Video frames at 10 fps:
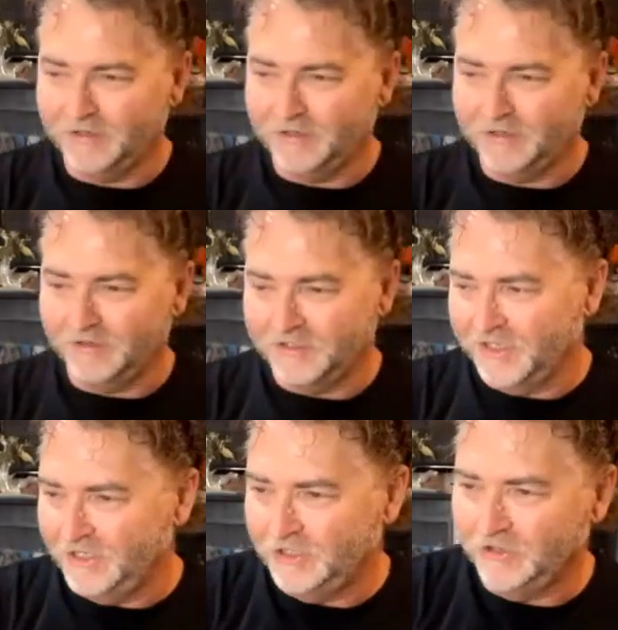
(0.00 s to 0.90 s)

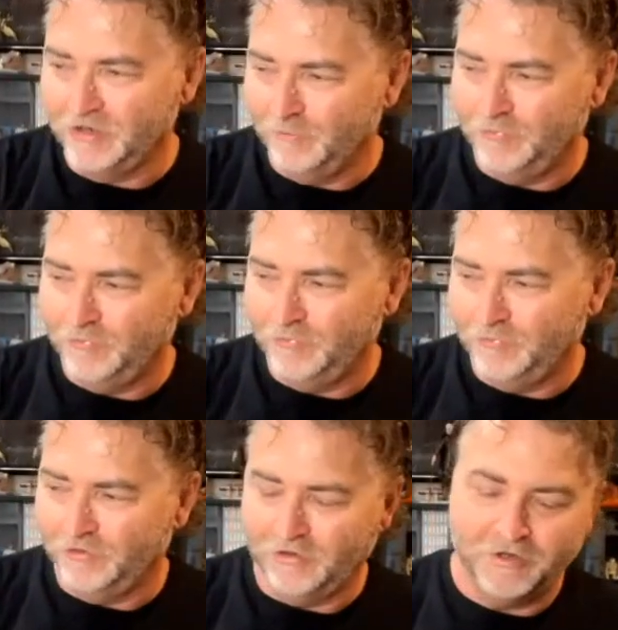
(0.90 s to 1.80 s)
designed so you can put
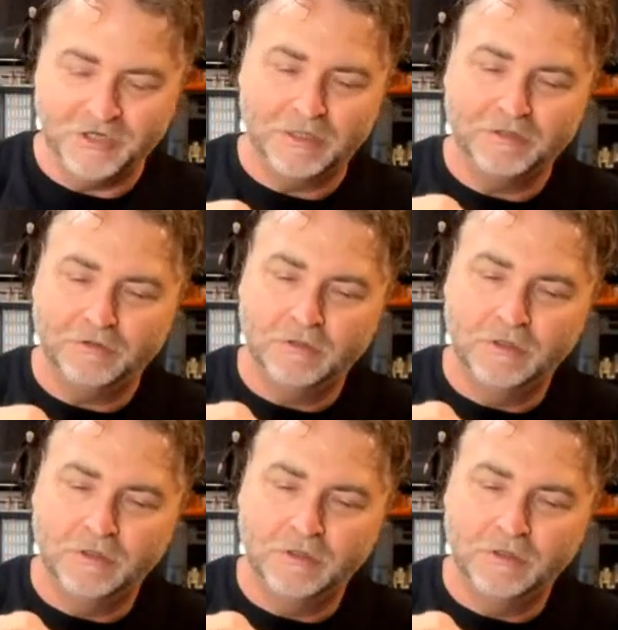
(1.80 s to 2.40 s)
on your little